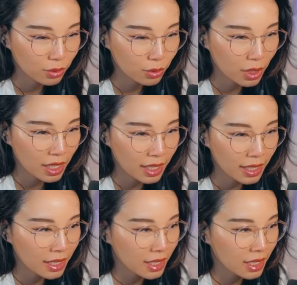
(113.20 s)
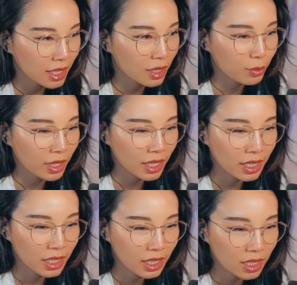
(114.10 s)
Why am
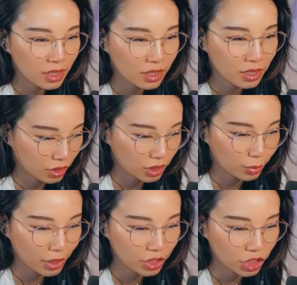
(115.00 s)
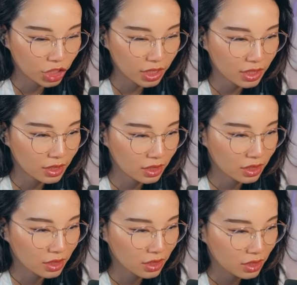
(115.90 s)
I just a bunch of chickens?
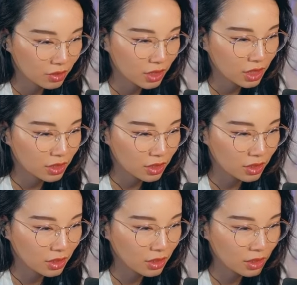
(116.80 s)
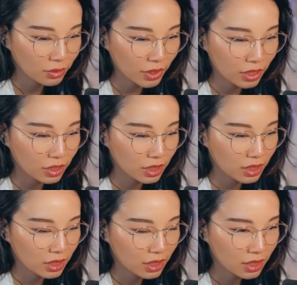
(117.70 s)
What's going on? Oh my god.